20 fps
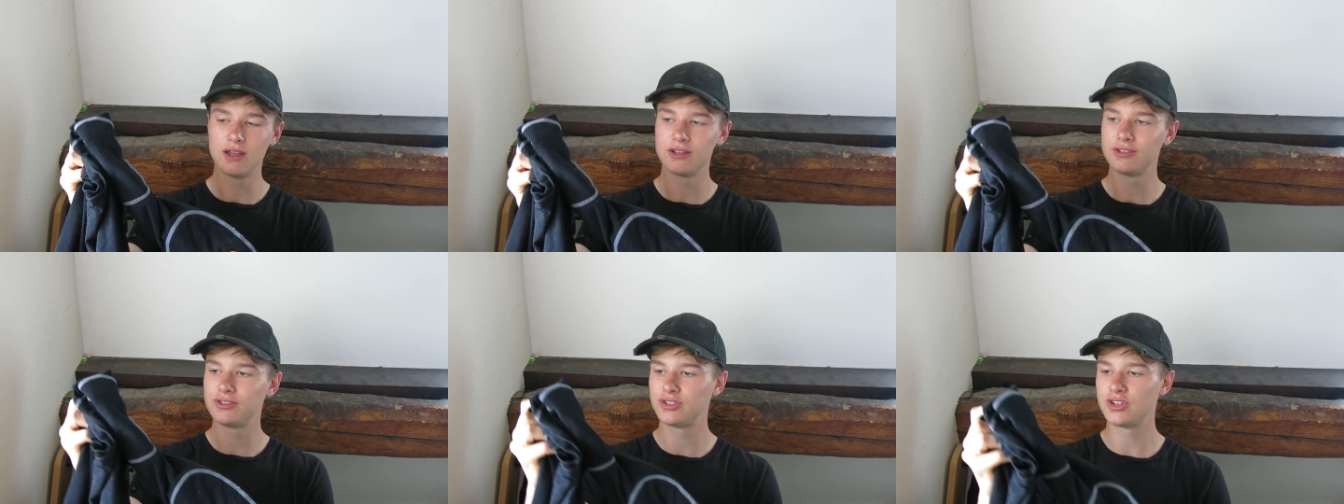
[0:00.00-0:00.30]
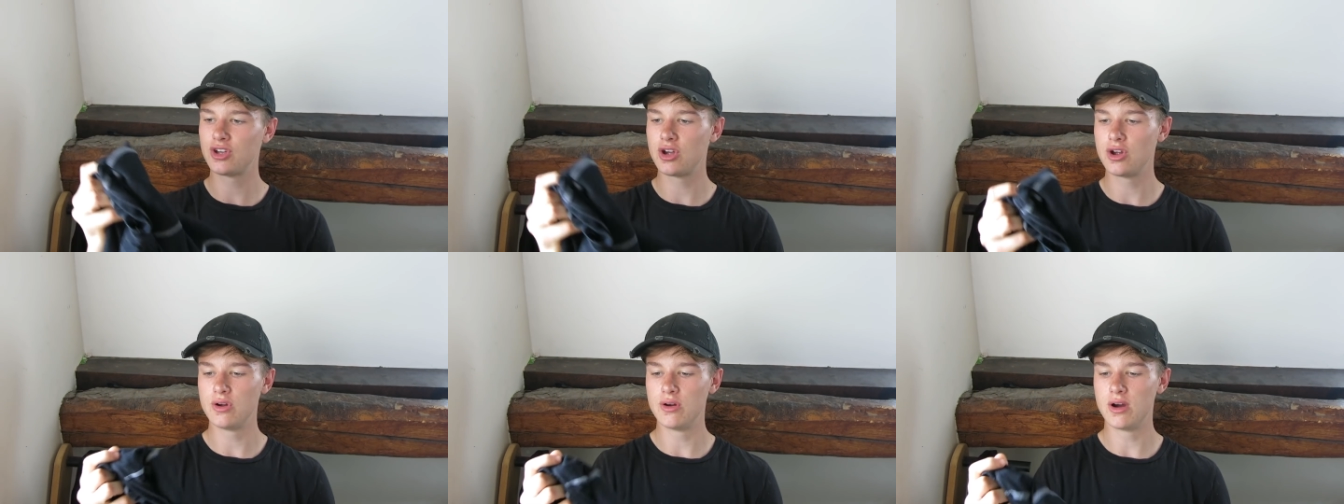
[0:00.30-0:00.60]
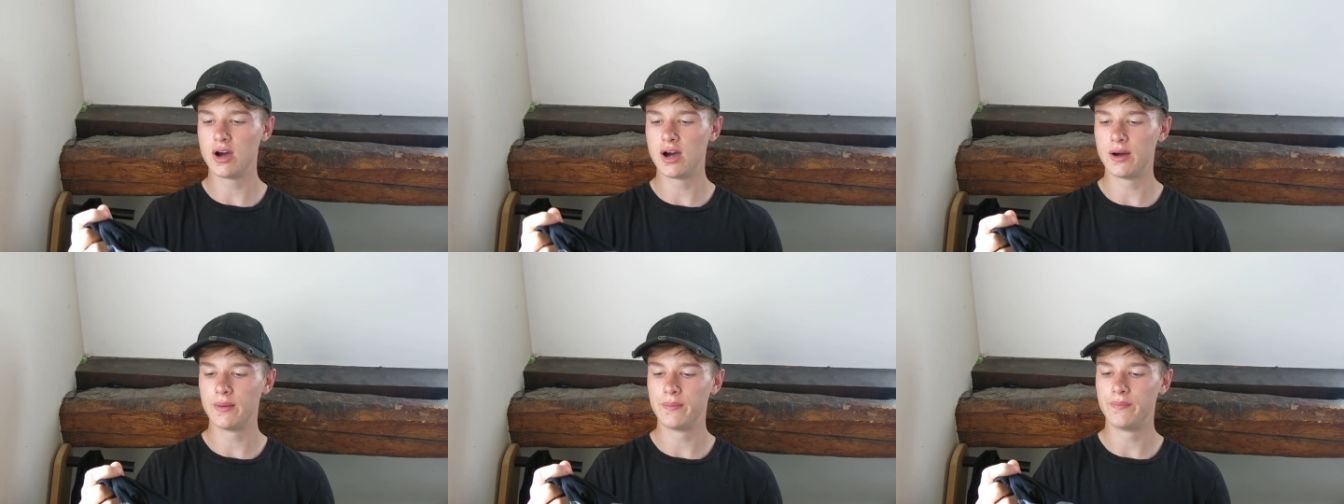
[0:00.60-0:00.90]

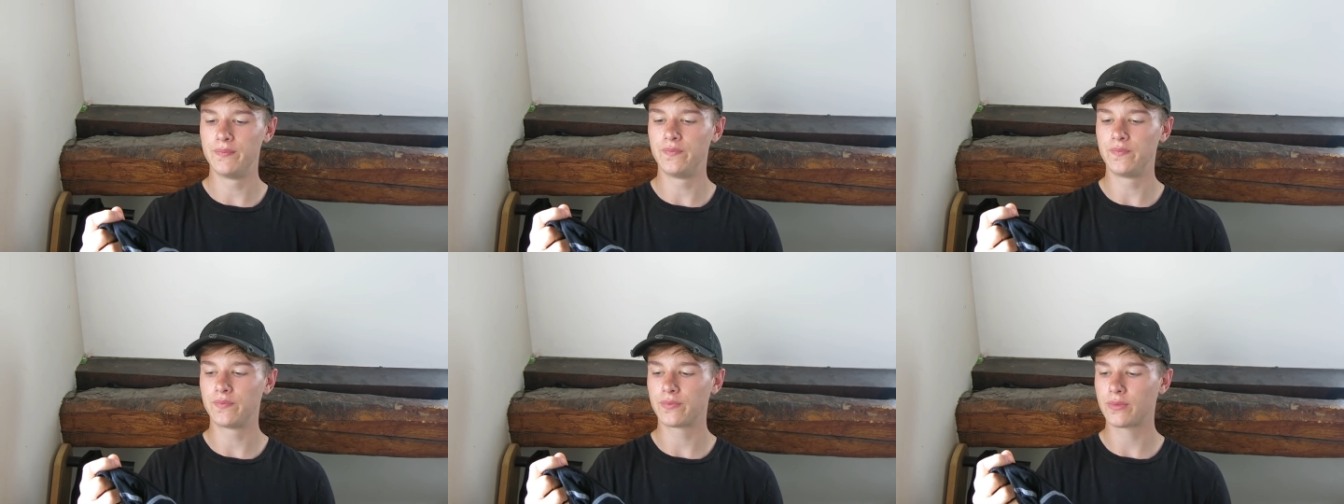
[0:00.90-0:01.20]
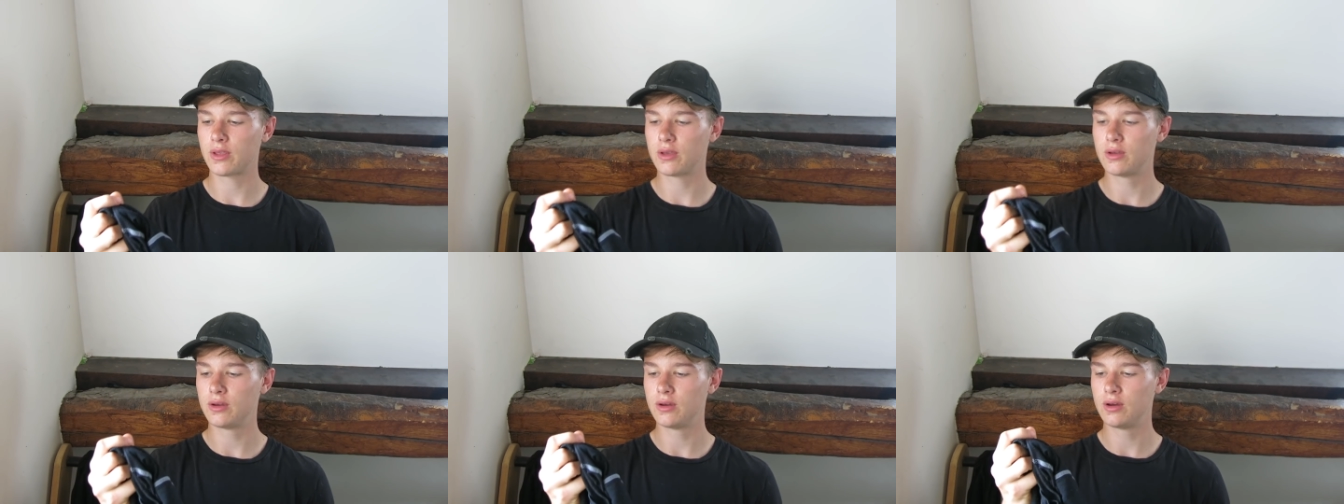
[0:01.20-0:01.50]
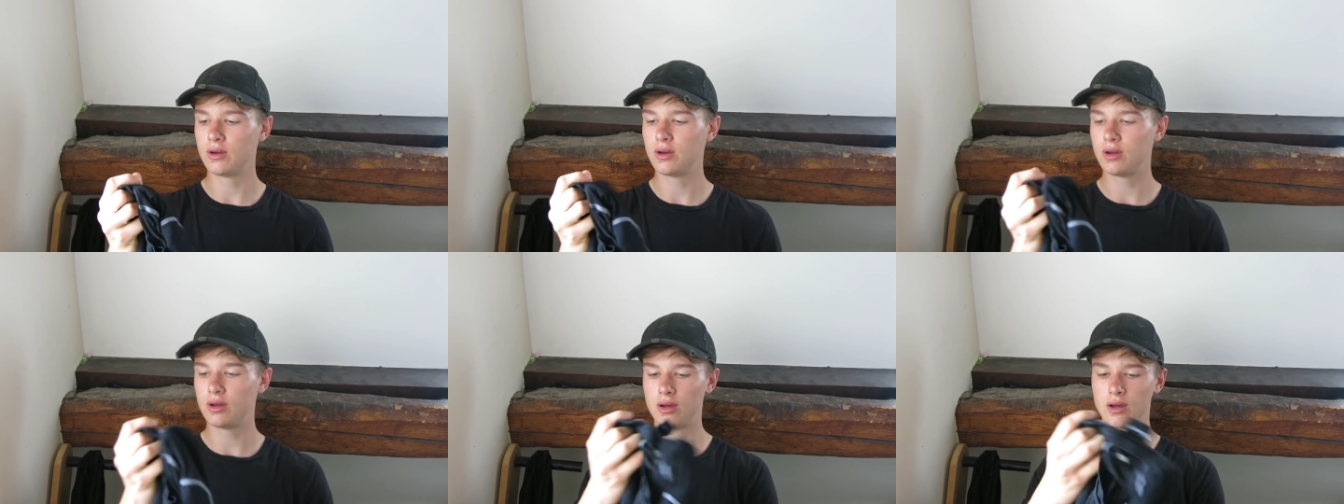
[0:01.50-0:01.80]
So um,
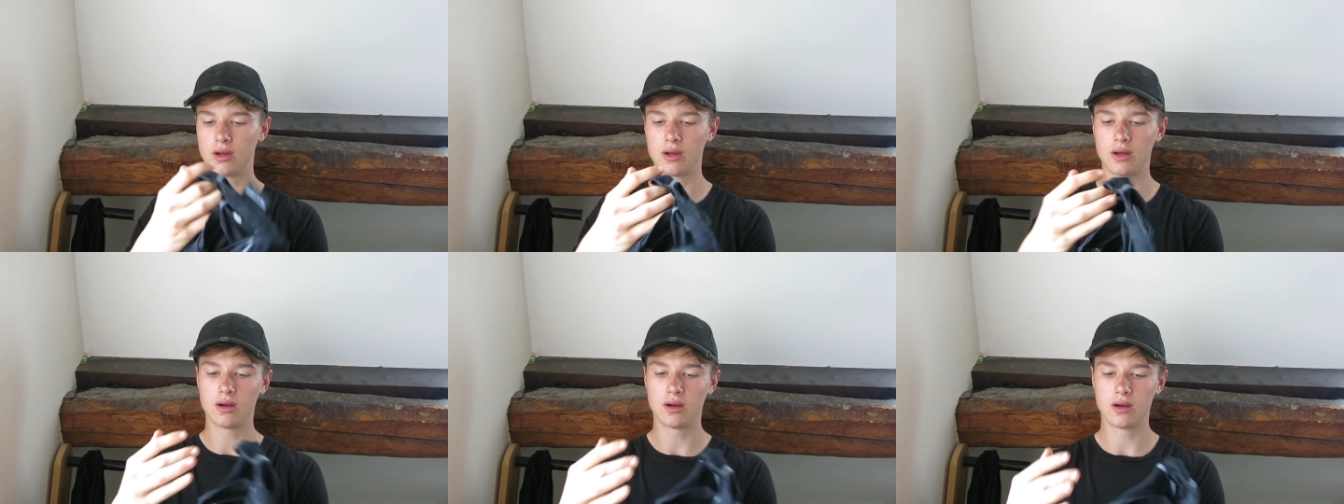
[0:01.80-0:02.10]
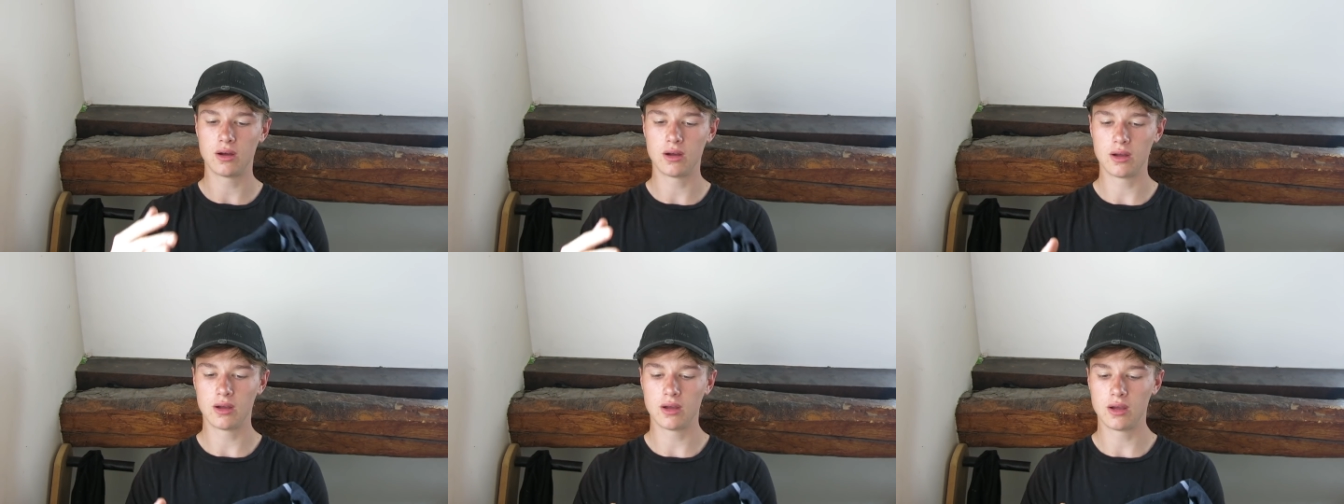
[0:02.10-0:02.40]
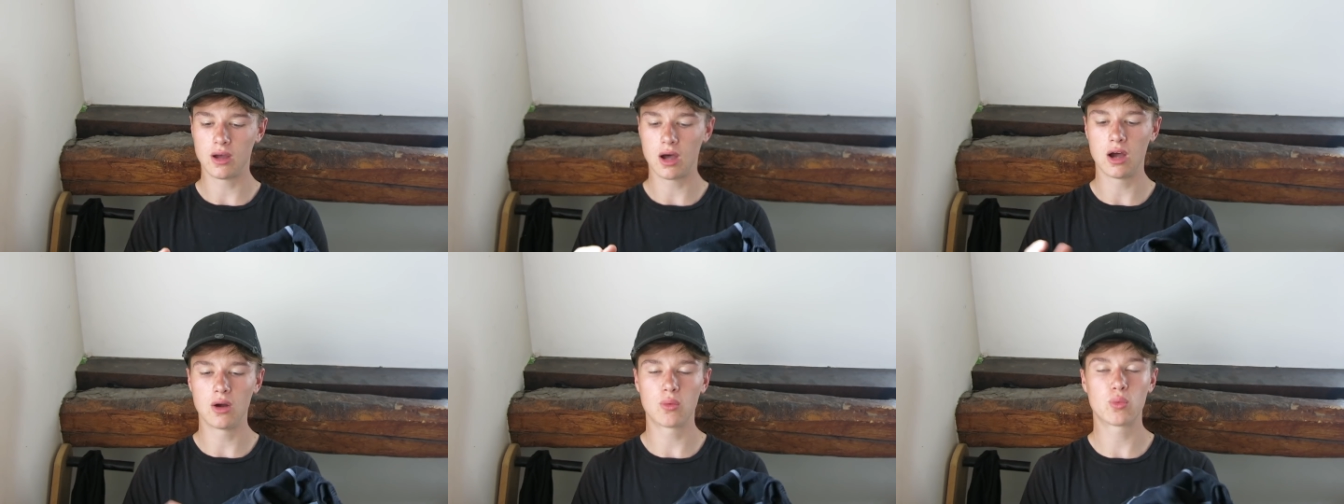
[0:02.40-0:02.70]

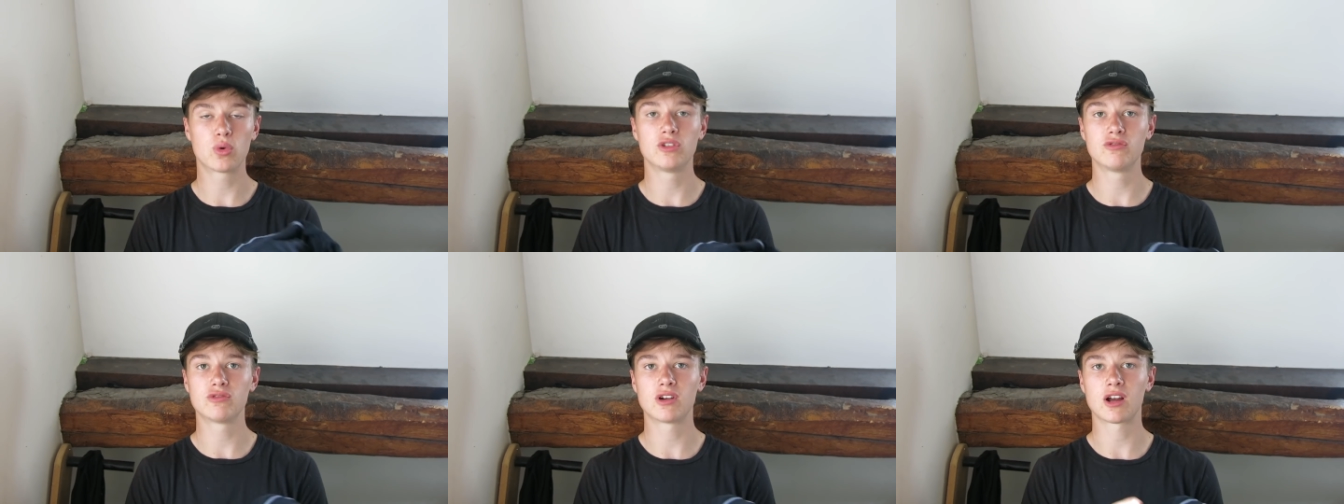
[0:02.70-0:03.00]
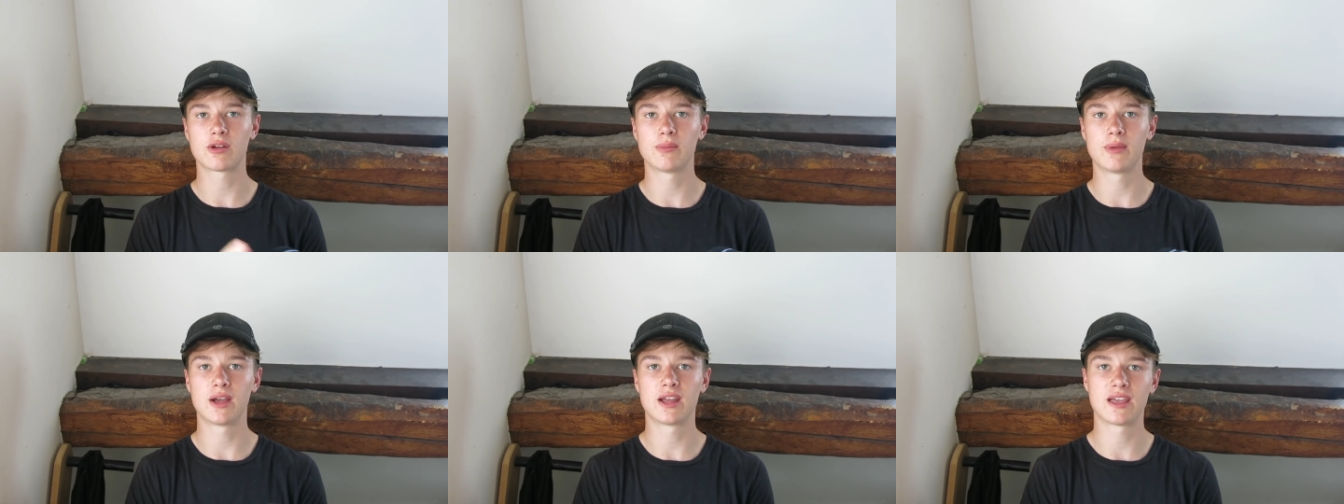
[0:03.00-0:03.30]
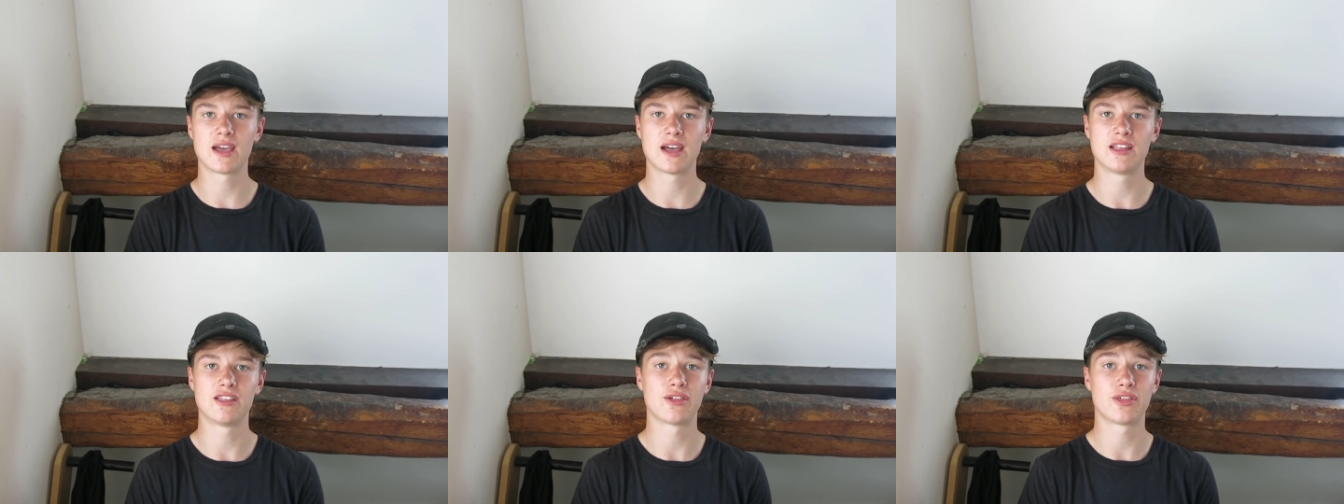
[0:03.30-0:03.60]
I wouldn't
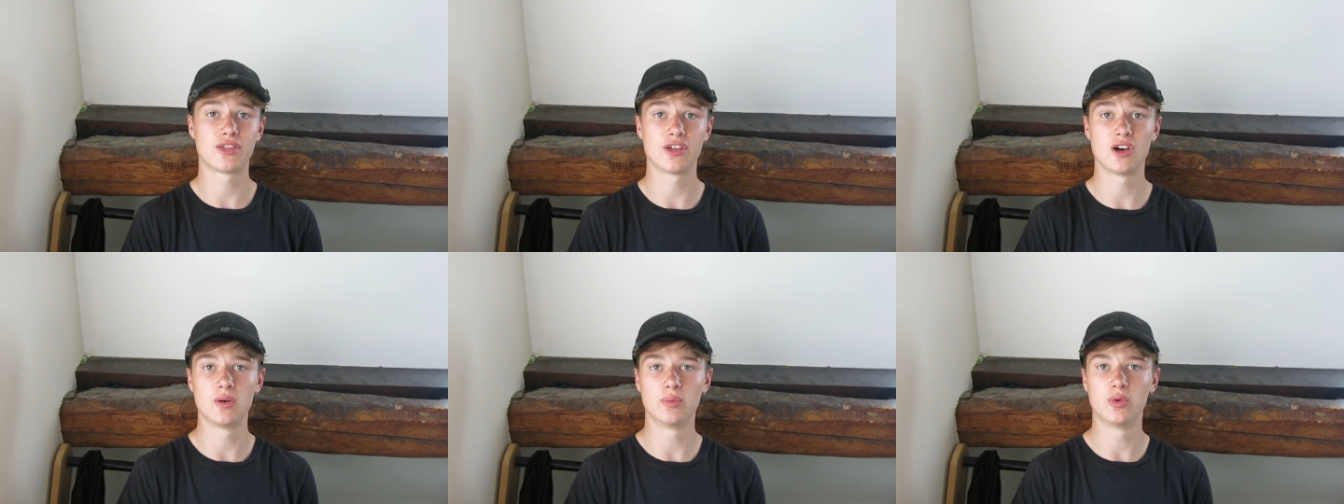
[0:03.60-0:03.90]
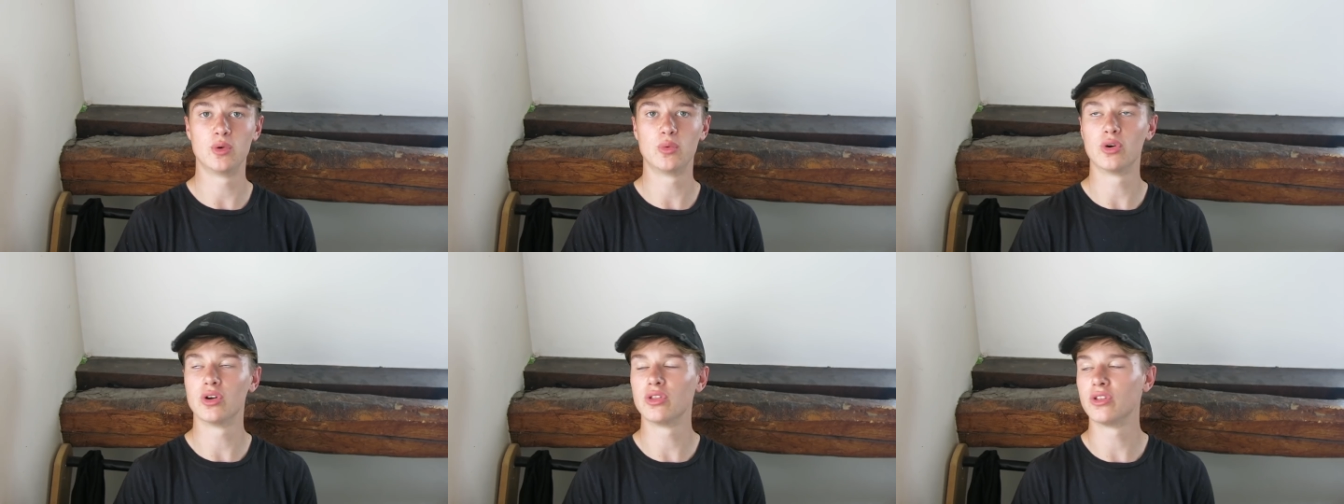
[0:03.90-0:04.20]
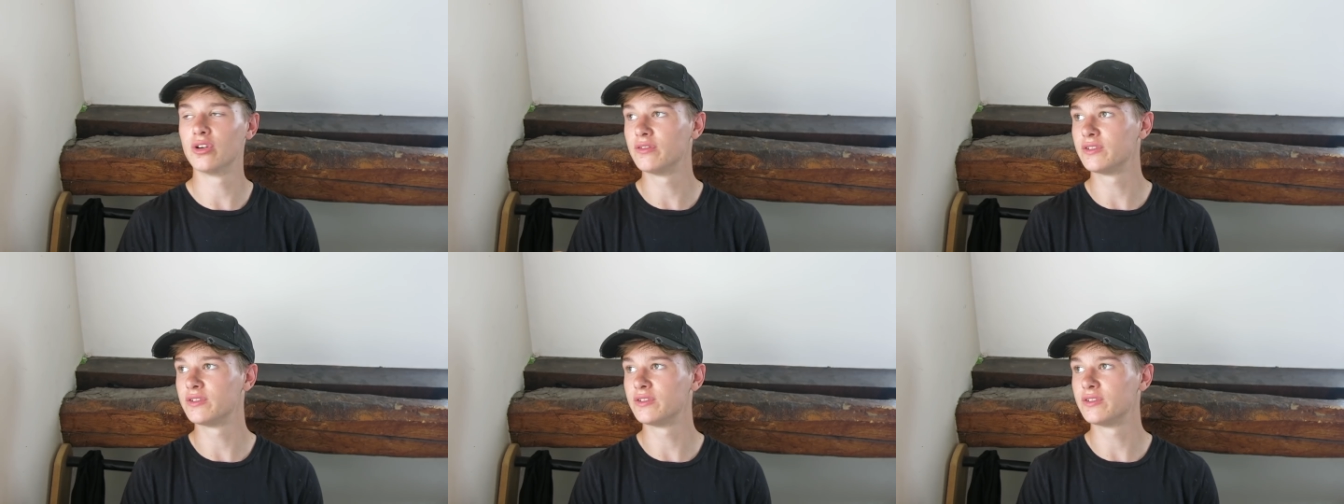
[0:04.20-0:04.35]
recommend getting a thermal one,